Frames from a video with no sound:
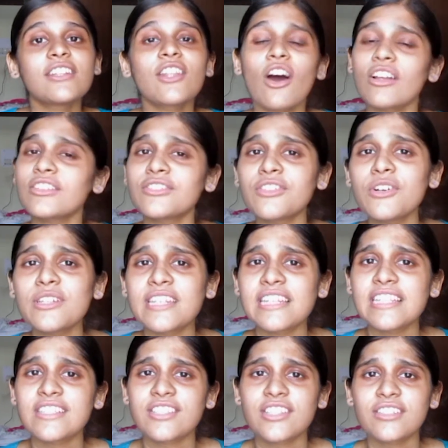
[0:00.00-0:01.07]
not so
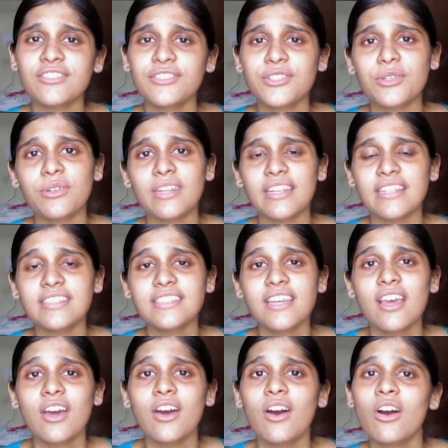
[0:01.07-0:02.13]
diligent student
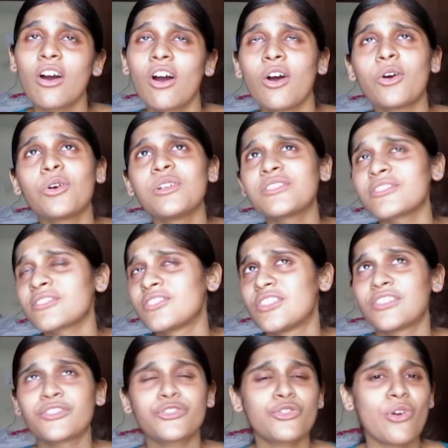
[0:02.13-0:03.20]
who's
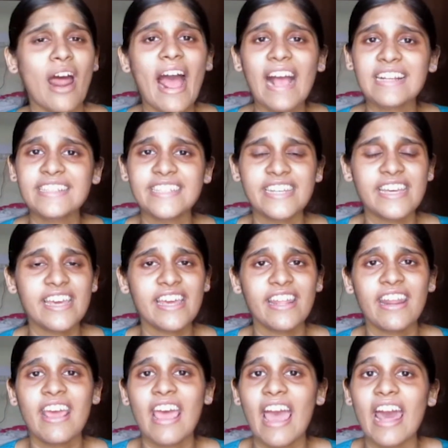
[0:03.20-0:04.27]

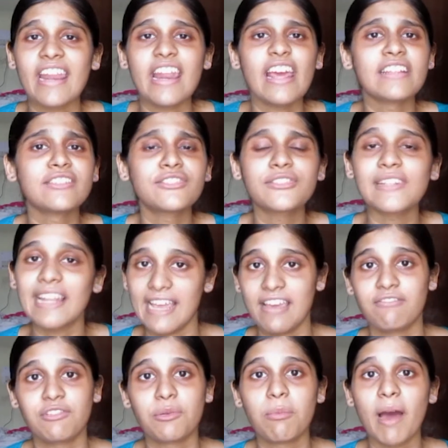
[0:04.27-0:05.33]
distracted and
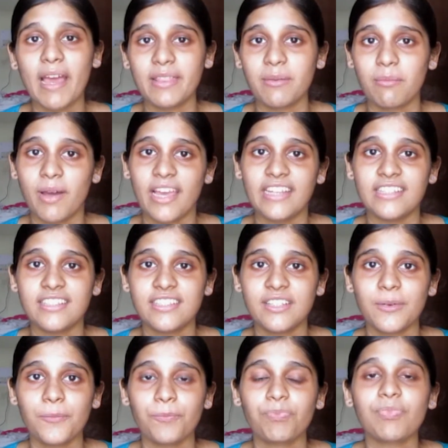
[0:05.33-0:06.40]
enslaved by the mind.
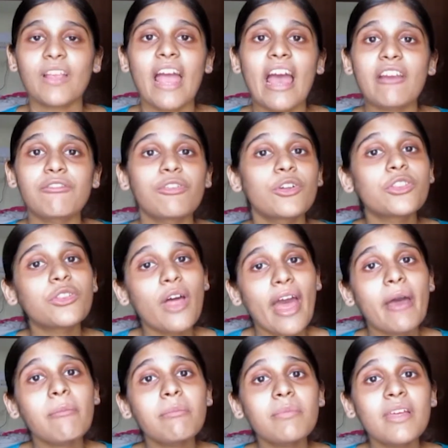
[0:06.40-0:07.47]
And for
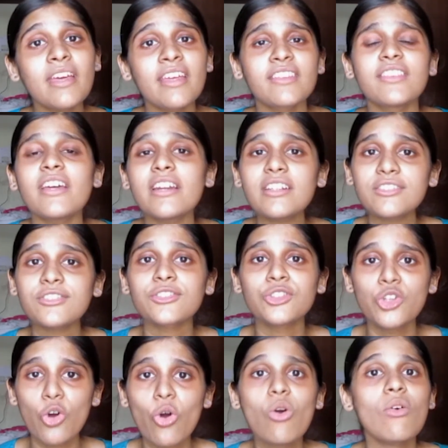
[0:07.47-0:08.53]
them, there is
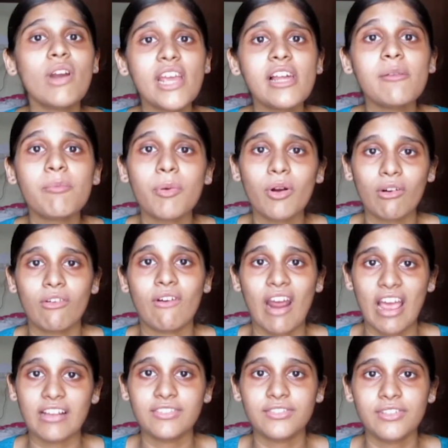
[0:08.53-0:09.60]
no real
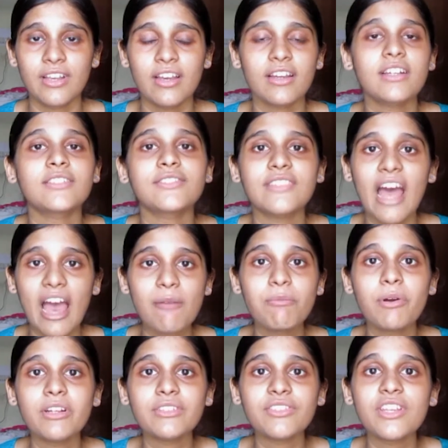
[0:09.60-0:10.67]
progress because that
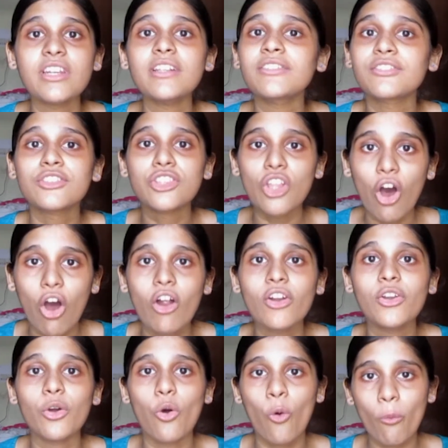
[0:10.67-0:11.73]
person is
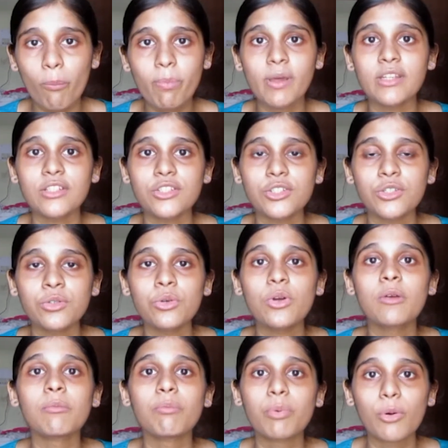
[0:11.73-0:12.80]
not open to
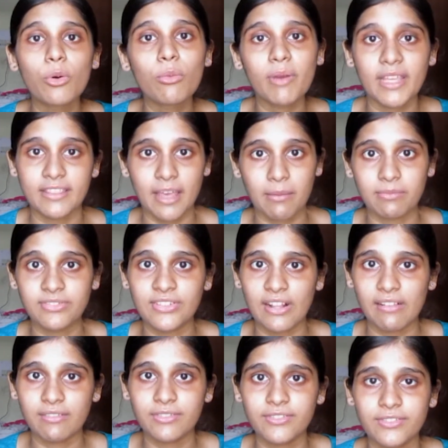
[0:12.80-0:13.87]
improving
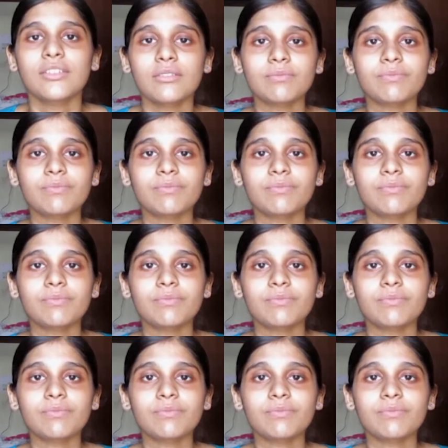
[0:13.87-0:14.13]
themselves.